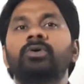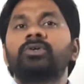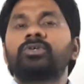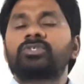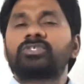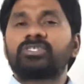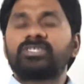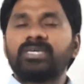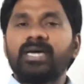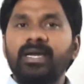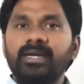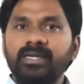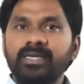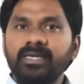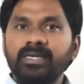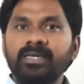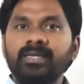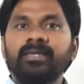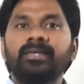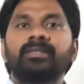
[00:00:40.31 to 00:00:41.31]

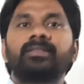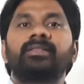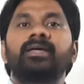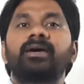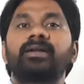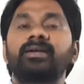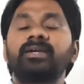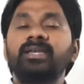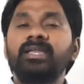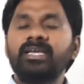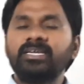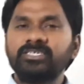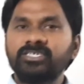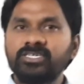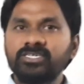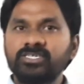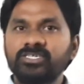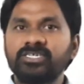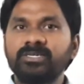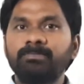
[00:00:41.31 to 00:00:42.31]
study the
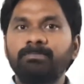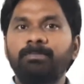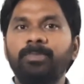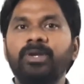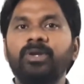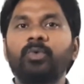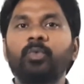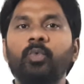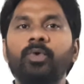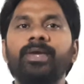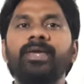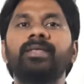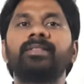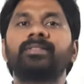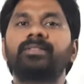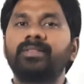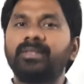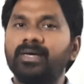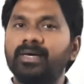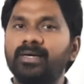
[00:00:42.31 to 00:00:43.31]
relationship
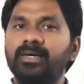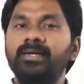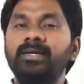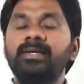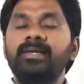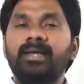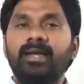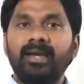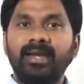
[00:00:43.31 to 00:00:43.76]
between the